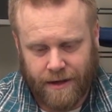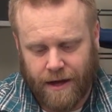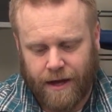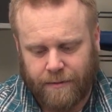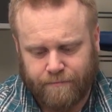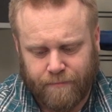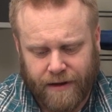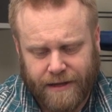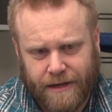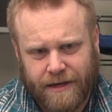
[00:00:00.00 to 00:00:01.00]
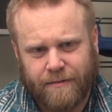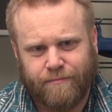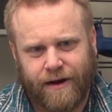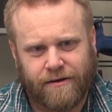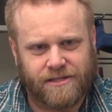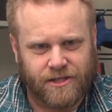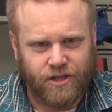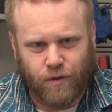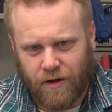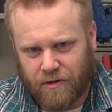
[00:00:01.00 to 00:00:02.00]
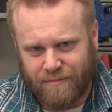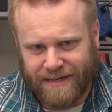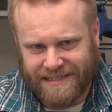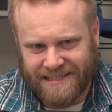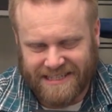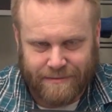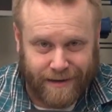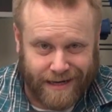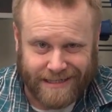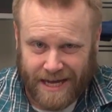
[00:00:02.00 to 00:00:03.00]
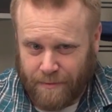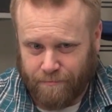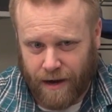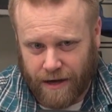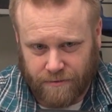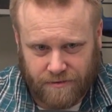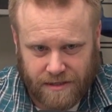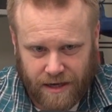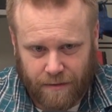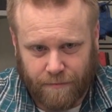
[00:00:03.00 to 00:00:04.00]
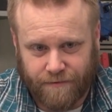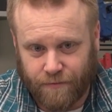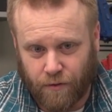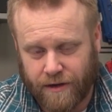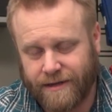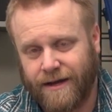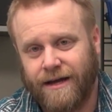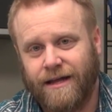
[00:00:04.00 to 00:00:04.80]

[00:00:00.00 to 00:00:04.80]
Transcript: but in comparison to other PCC makes and models before it,